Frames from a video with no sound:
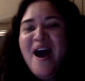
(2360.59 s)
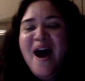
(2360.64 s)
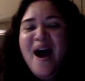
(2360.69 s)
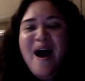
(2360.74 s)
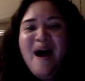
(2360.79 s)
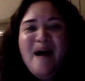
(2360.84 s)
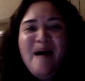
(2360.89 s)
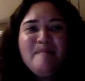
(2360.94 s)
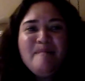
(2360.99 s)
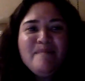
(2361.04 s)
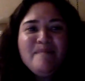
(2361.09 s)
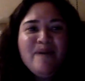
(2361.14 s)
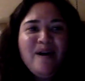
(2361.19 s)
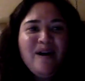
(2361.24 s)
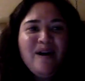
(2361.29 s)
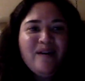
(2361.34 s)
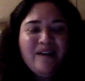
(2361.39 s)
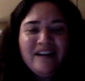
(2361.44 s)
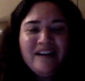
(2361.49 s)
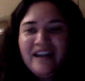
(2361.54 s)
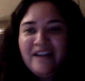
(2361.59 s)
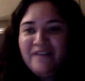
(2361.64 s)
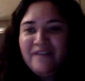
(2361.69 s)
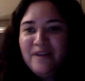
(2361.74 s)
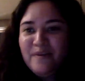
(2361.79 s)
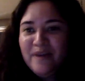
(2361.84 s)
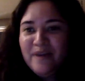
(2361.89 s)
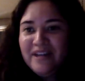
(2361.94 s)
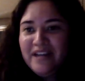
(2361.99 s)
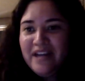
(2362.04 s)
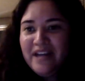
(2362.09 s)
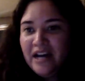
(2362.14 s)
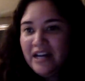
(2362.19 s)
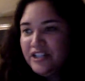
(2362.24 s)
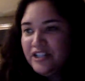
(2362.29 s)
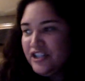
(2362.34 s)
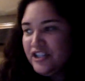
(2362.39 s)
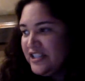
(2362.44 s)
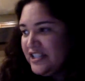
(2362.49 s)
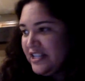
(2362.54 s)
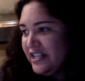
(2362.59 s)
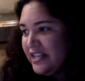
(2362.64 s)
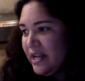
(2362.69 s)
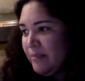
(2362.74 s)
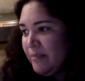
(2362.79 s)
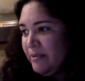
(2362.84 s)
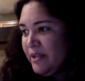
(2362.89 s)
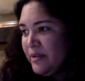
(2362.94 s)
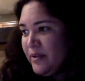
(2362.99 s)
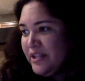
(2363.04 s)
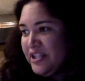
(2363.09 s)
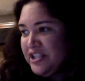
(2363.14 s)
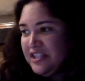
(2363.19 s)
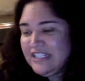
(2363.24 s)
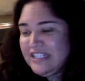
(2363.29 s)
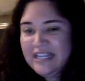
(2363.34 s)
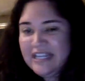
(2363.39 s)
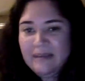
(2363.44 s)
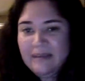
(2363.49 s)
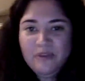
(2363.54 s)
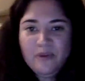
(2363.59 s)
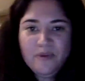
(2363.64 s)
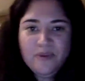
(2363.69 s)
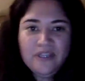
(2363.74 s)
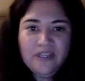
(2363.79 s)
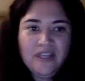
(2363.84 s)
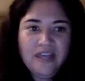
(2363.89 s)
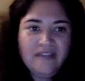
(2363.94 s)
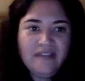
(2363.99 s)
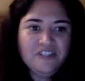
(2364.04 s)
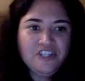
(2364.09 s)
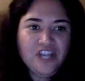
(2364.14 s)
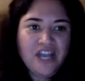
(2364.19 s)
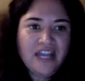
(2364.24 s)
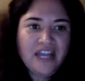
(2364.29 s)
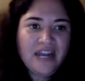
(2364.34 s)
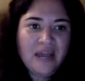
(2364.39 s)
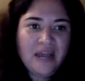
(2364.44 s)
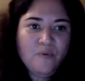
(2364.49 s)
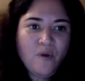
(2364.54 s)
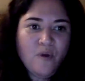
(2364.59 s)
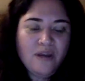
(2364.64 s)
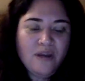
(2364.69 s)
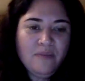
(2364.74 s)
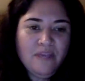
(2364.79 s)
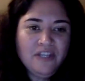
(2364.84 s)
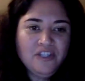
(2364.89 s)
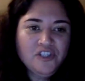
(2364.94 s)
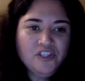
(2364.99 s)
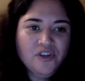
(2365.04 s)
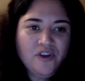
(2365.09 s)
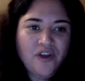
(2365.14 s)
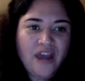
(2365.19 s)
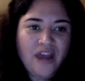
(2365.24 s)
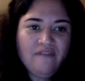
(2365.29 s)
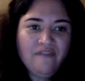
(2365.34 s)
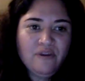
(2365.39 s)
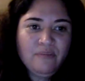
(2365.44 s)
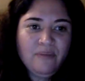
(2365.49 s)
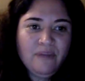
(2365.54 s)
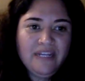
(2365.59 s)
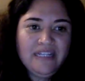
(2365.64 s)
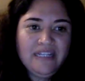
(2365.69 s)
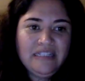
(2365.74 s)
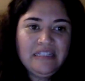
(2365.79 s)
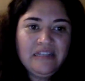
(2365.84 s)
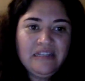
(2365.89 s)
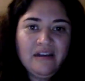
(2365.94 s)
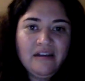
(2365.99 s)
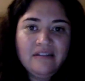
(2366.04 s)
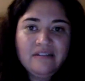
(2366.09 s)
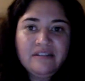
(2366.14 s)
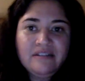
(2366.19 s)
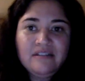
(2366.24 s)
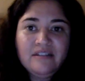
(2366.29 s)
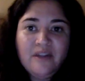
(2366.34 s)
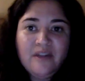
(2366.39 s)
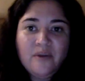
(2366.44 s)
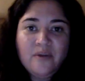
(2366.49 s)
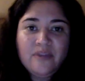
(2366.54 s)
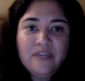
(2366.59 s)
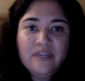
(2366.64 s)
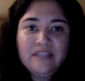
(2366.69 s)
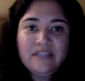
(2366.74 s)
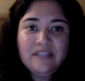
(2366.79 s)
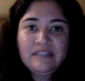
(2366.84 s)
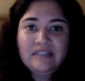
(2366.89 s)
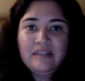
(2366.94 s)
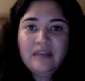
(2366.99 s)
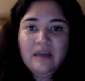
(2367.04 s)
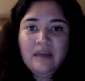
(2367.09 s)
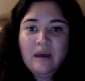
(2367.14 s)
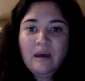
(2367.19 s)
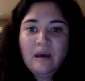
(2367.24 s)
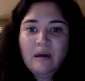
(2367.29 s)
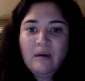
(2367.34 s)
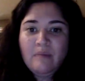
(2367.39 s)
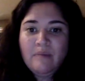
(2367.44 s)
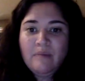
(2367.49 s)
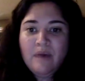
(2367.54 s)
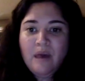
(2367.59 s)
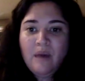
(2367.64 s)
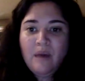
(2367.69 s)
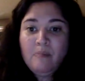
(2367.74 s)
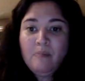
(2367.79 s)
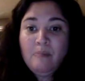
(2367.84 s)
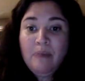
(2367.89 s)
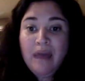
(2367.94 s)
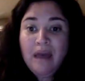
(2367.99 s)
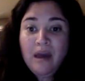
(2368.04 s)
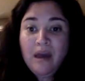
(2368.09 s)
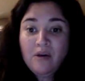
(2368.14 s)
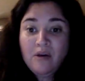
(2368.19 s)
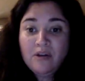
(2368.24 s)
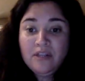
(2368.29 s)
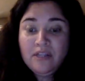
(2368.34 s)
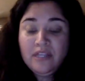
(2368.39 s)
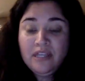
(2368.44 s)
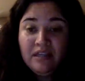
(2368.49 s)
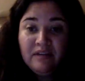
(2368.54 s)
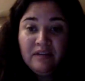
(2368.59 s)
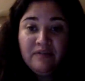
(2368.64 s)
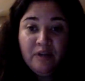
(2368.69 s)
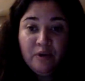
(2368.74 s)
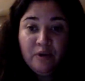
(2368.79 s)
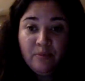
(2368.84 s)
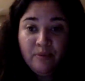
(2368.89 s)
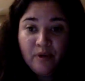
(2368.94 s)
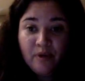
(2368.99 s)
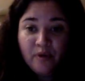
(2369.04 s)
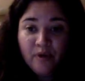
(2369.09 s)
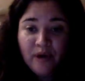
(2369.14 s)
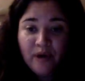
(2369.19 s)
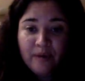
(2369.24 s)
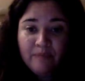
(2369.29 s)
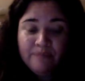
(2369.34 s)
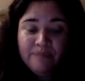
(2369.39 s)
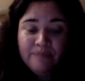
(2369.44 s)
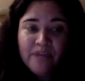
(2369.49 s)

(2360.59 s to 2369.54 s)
All right, everyone, just a couple of questions came through in the live chat, and I want to make sure everybody does know this about the Innovator Program.